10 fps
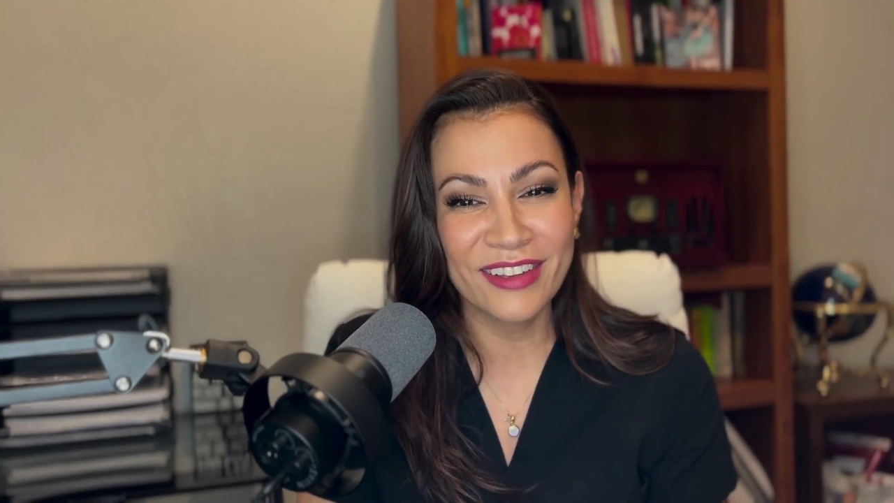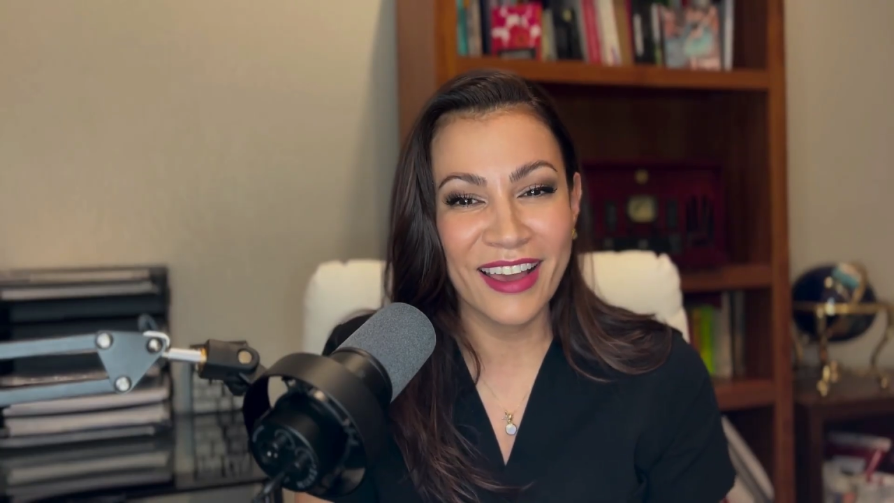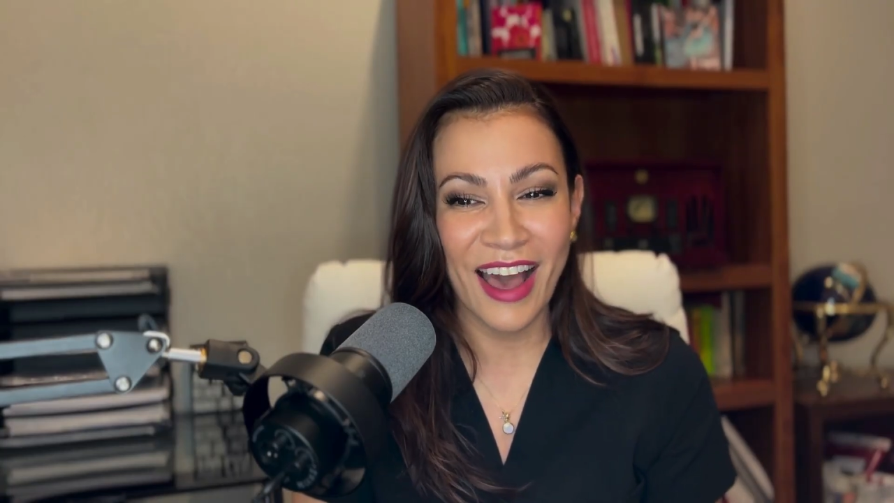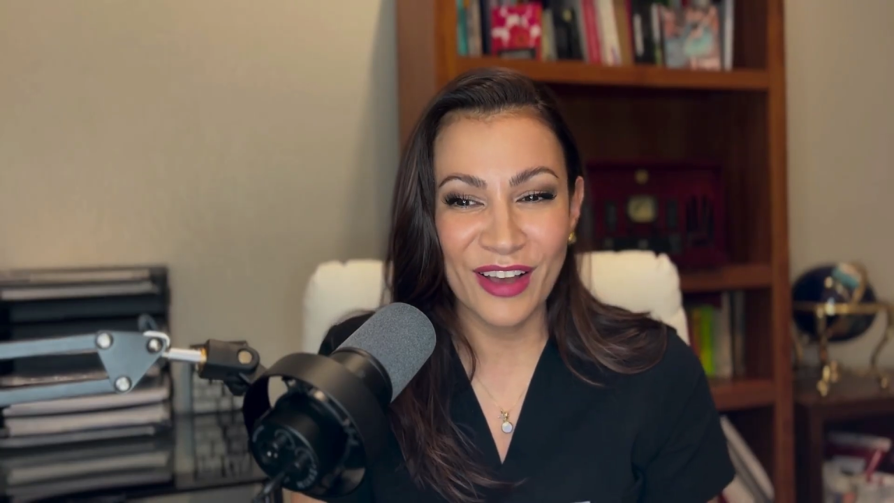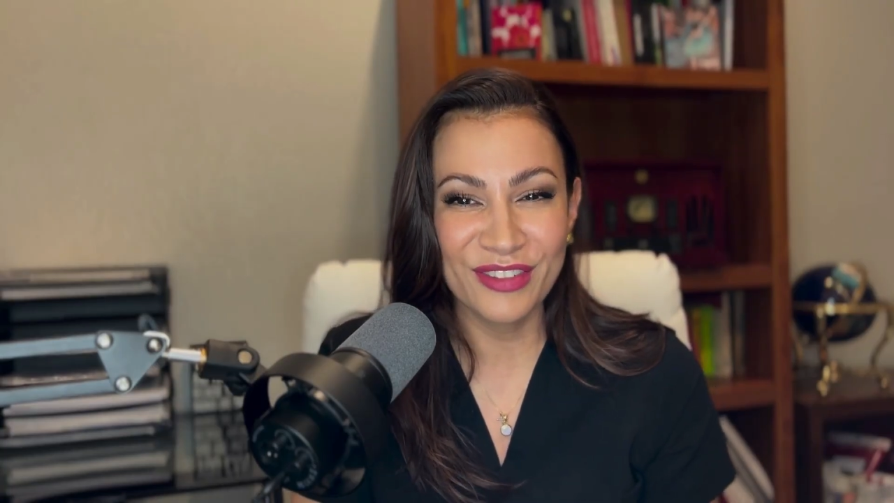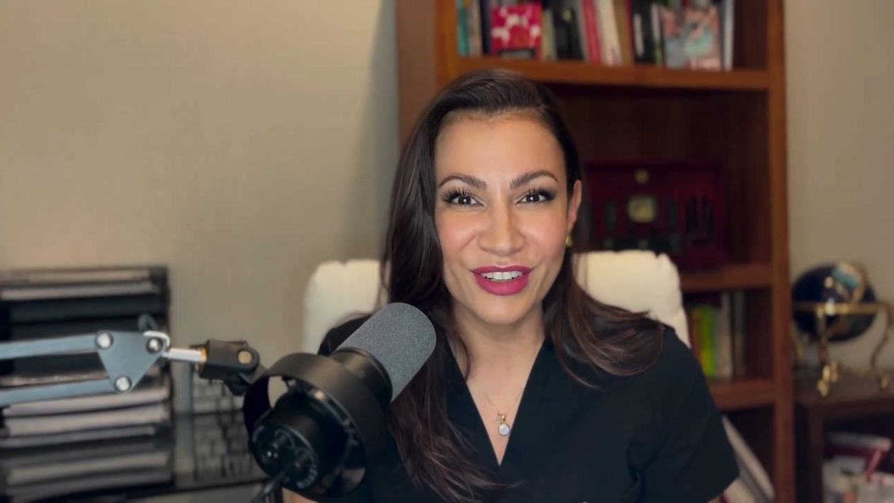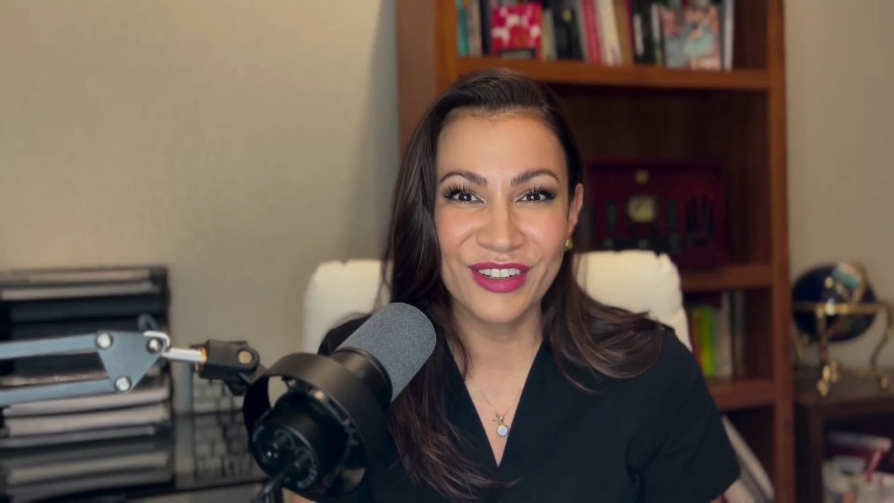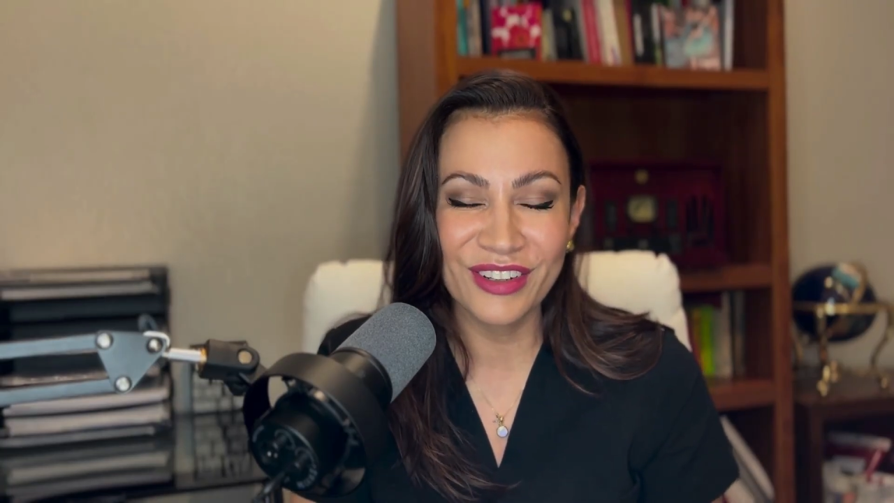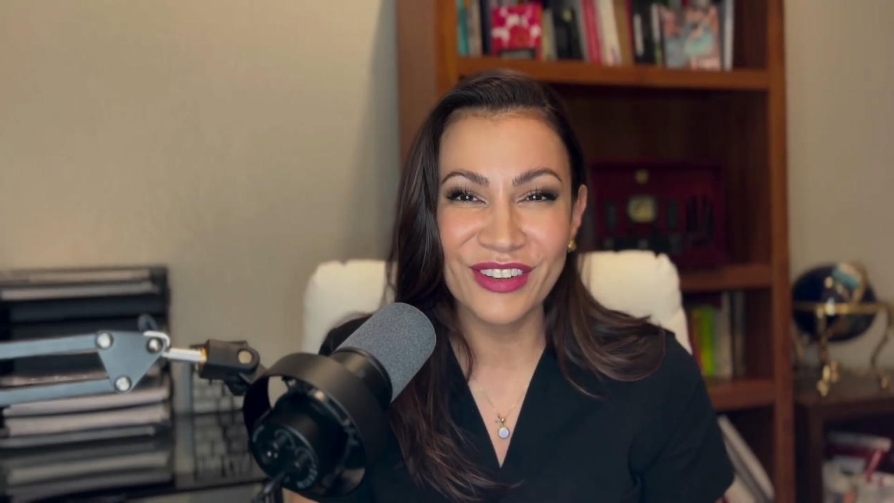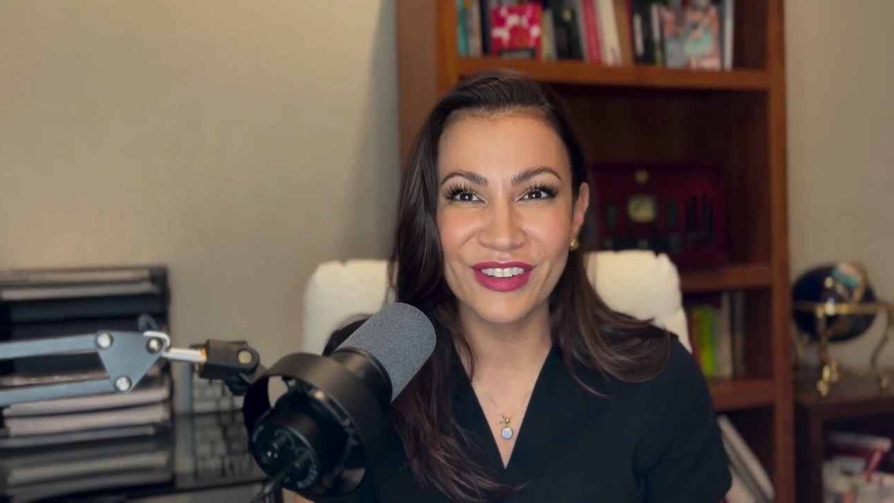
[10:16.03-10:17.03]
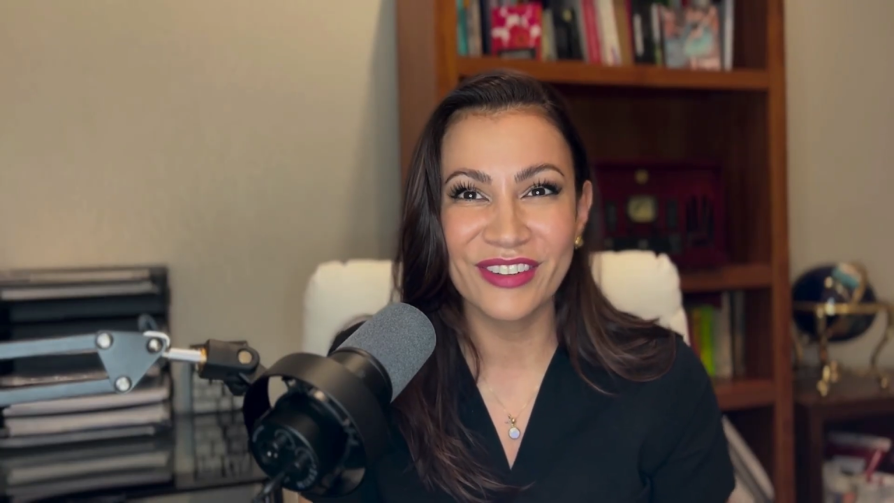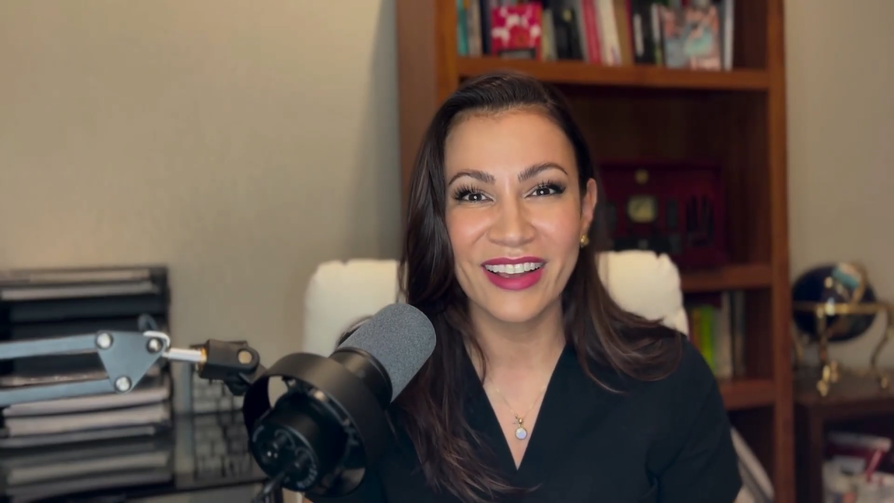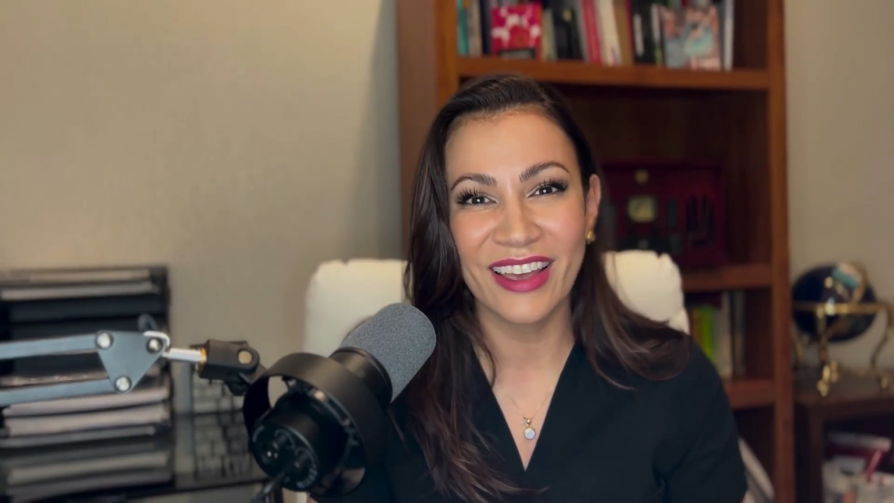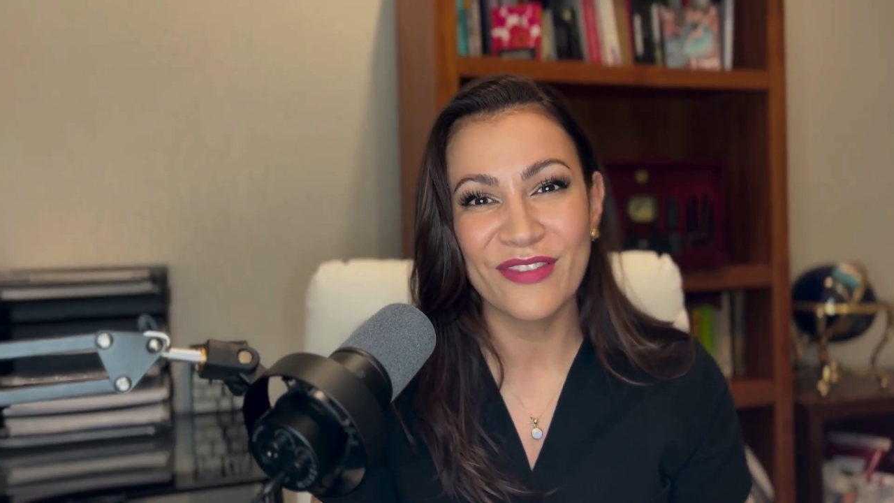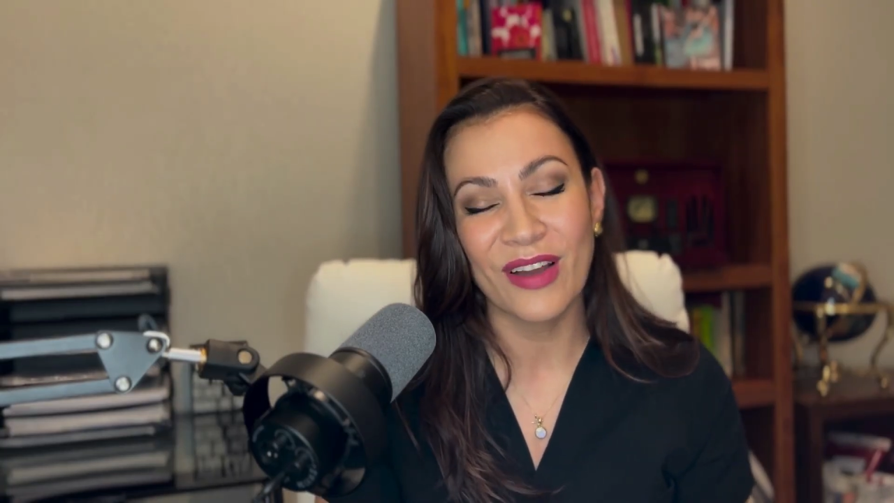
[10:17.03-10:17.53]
the afternoon if